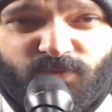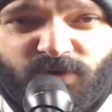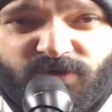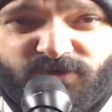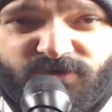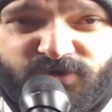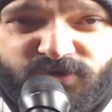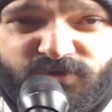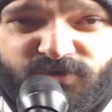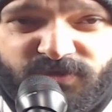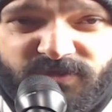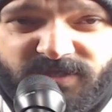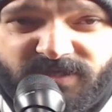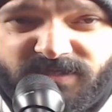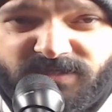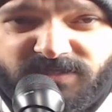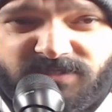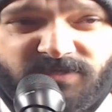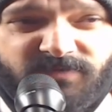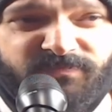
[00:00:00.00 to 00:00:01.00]
one or two
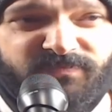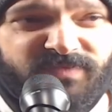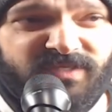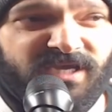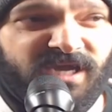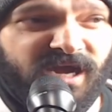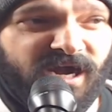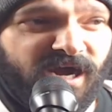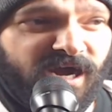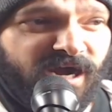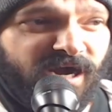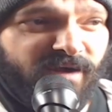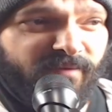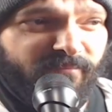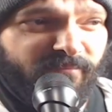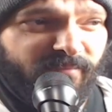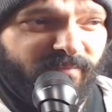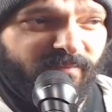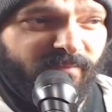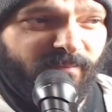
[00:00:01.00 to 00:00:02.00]
things,
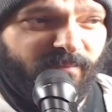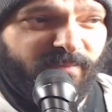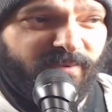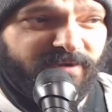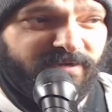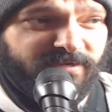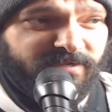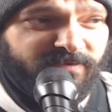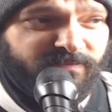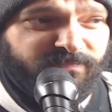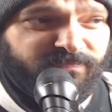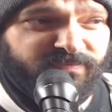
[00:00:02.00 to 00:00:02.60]
but